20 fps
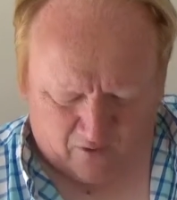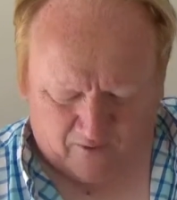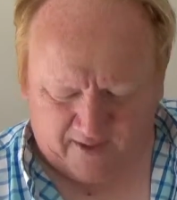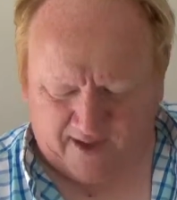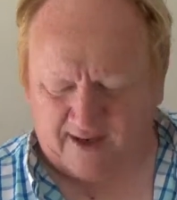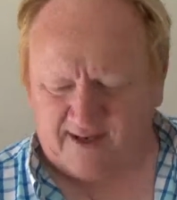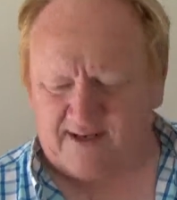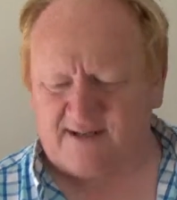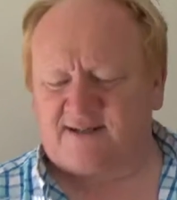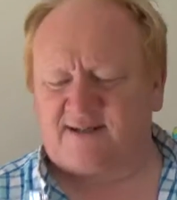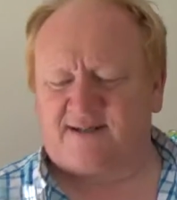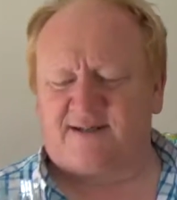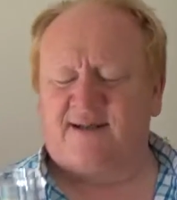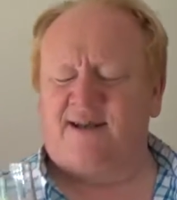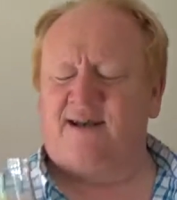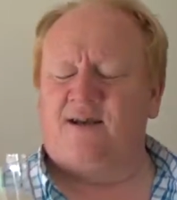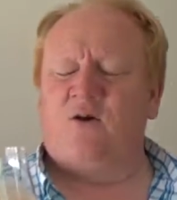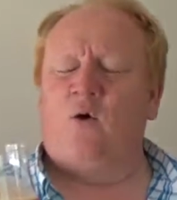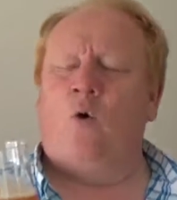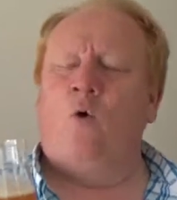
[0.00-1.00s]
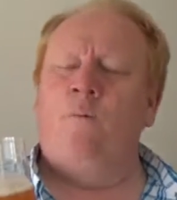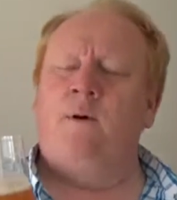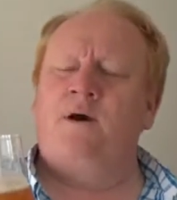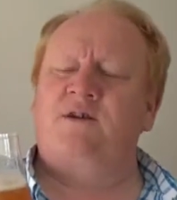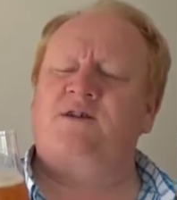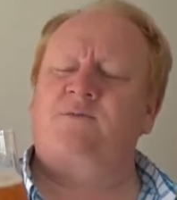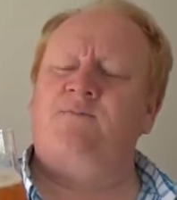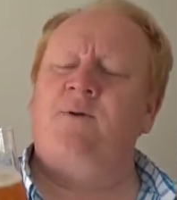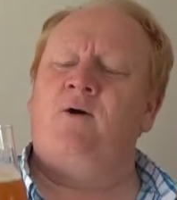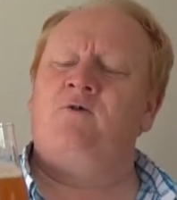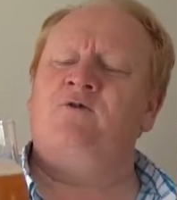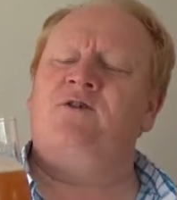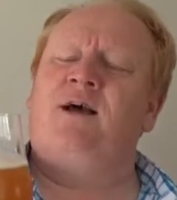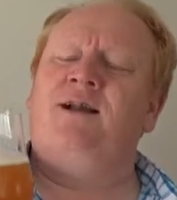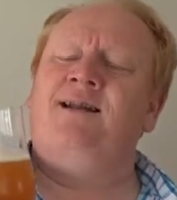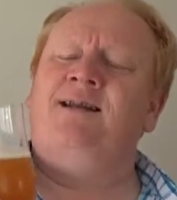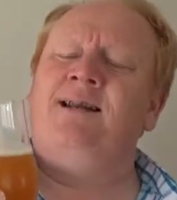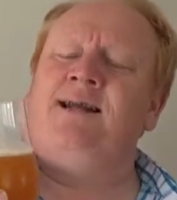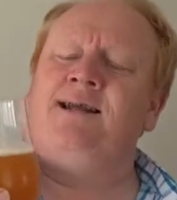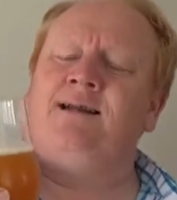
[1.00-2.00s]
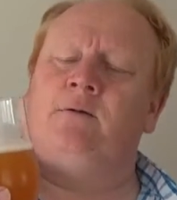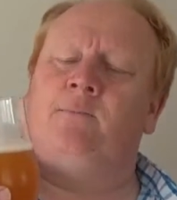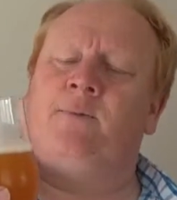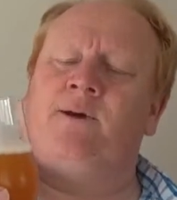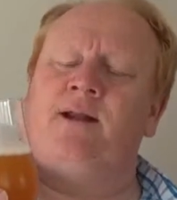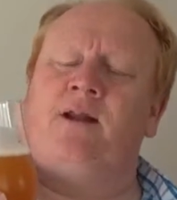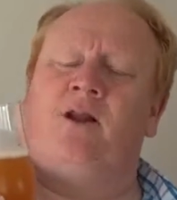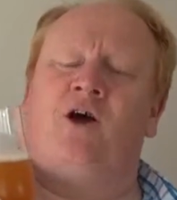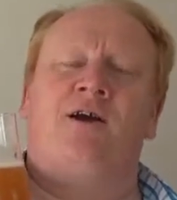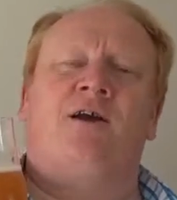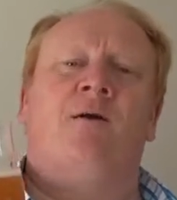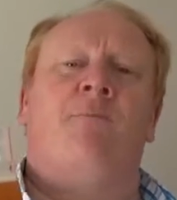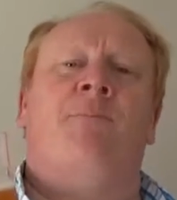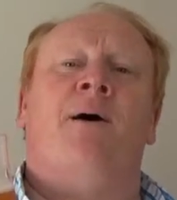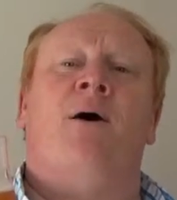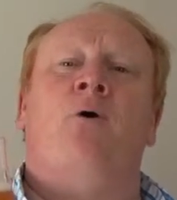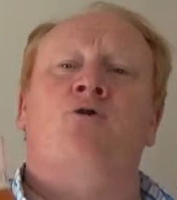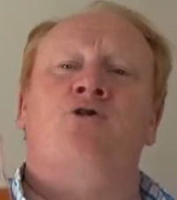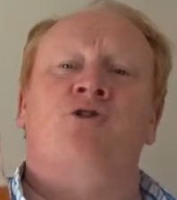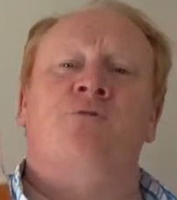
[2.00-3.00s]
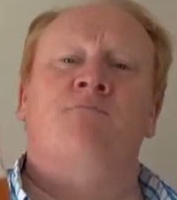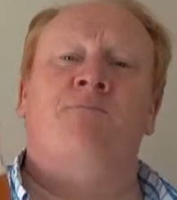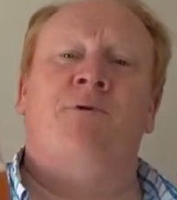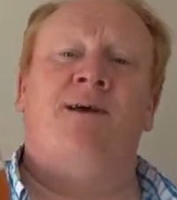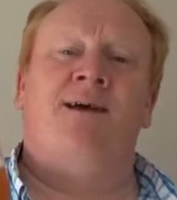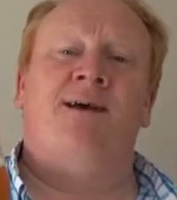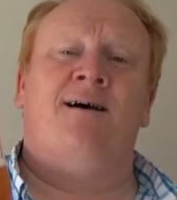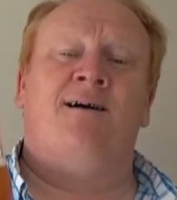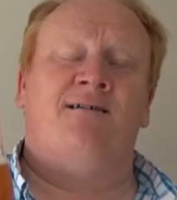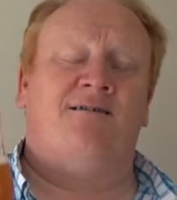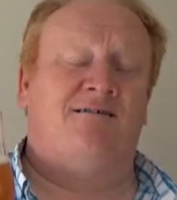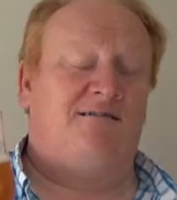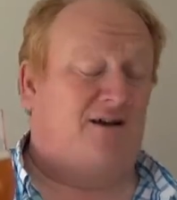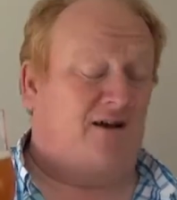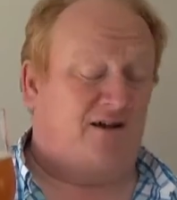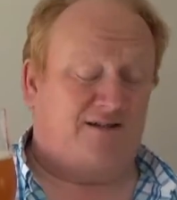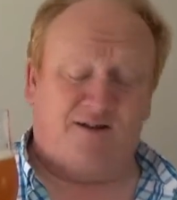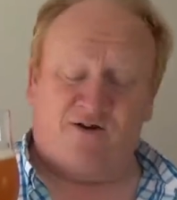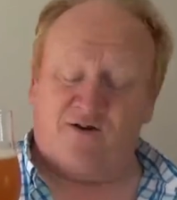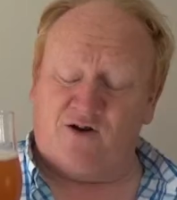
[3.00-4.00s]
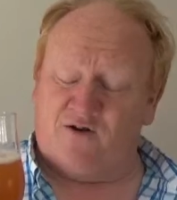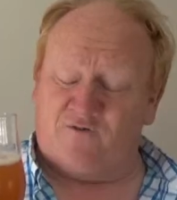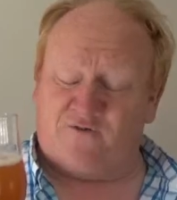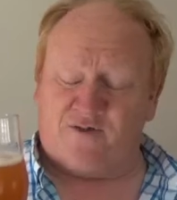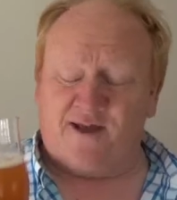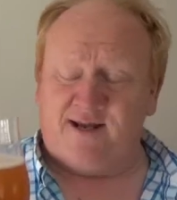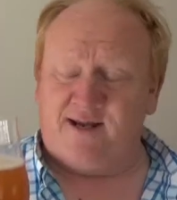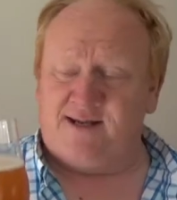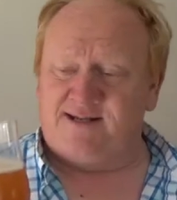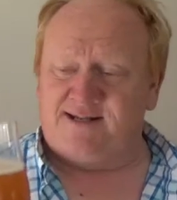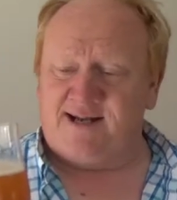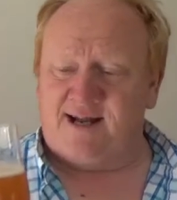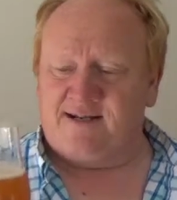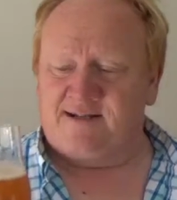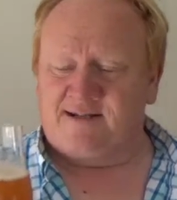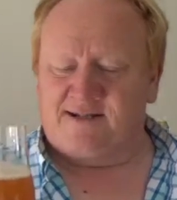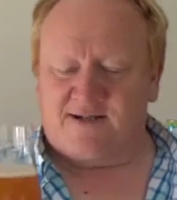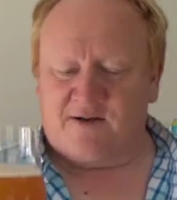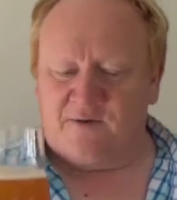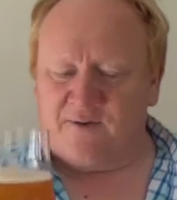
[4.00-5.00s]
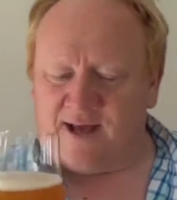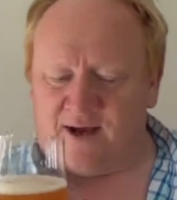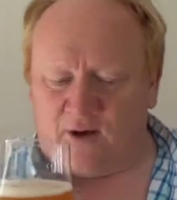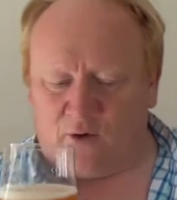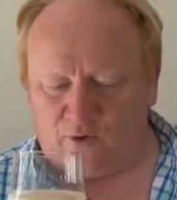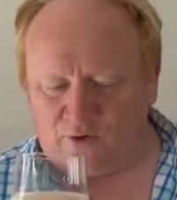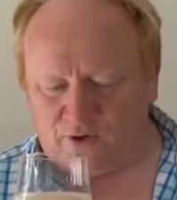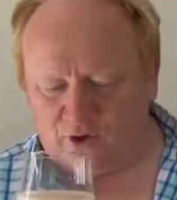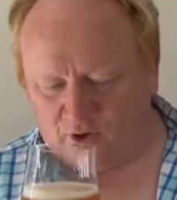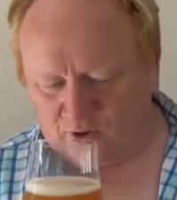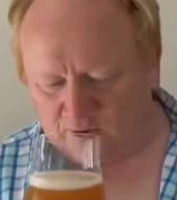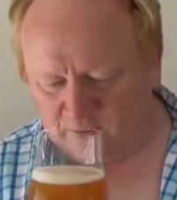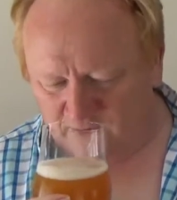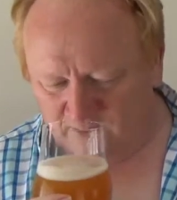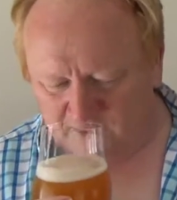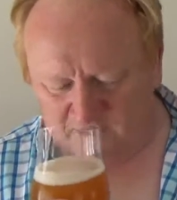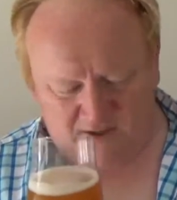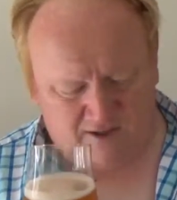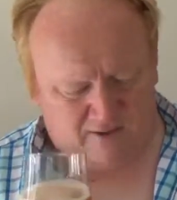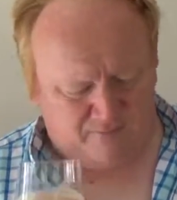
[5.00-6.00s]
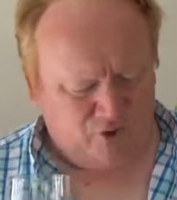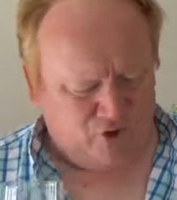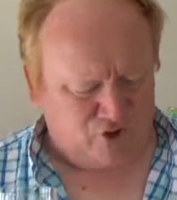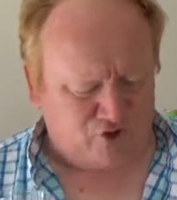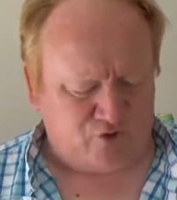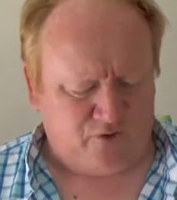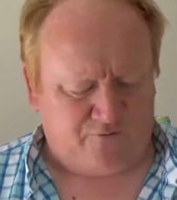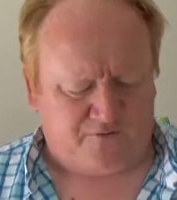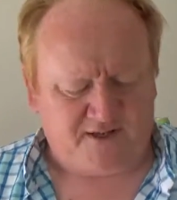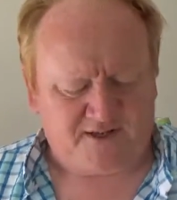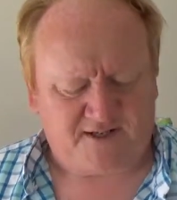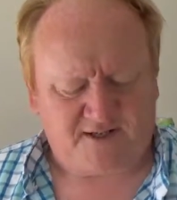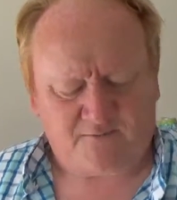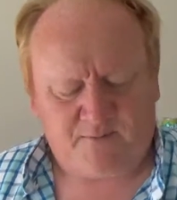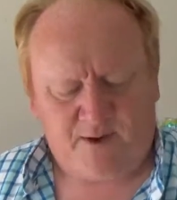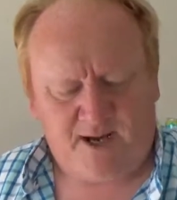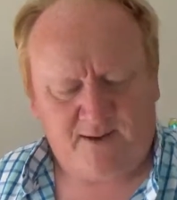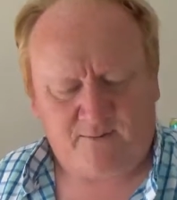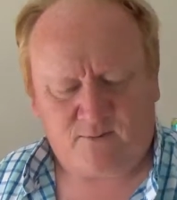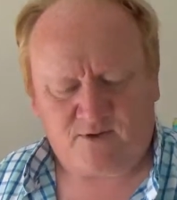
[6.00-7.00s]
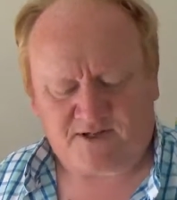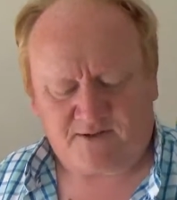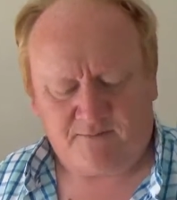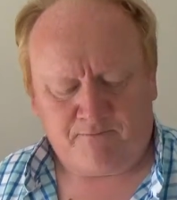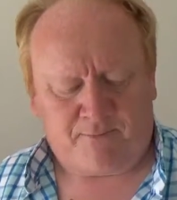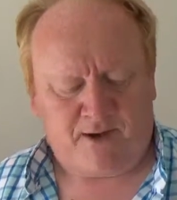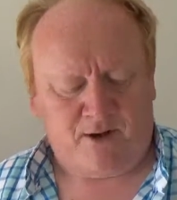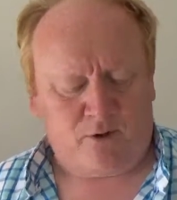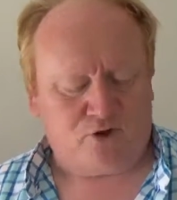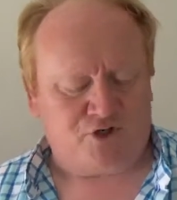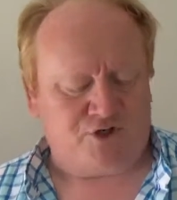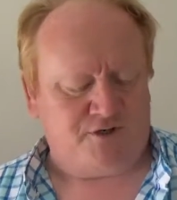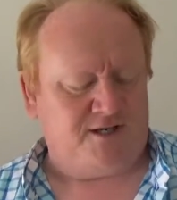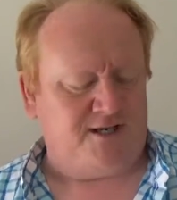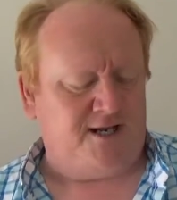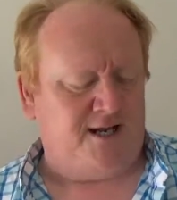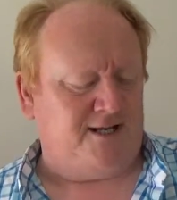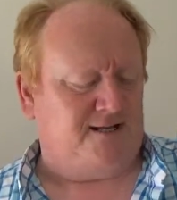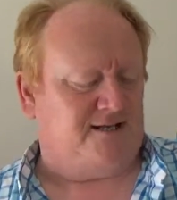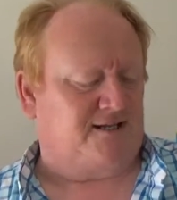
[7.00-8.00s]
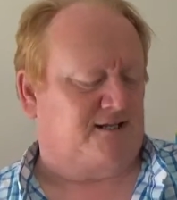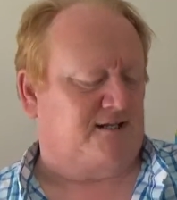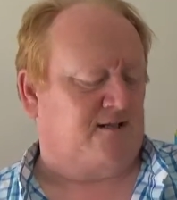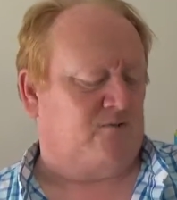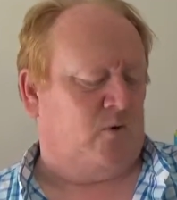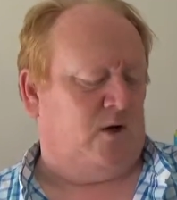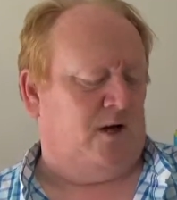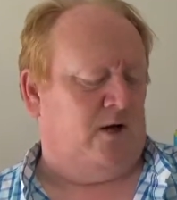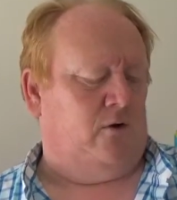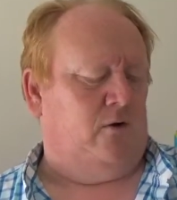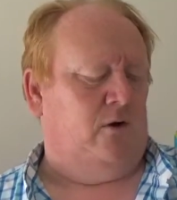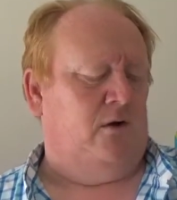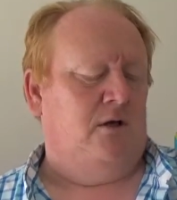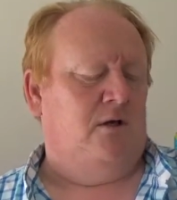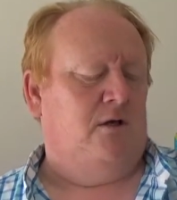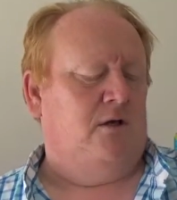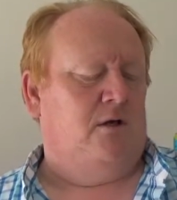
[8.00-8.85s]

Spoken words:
That is. It almost smells a little bit like a Belgian beer. I don't know if they intend to do that or not. I'm not sure if this is made with some Belgian yeast as well.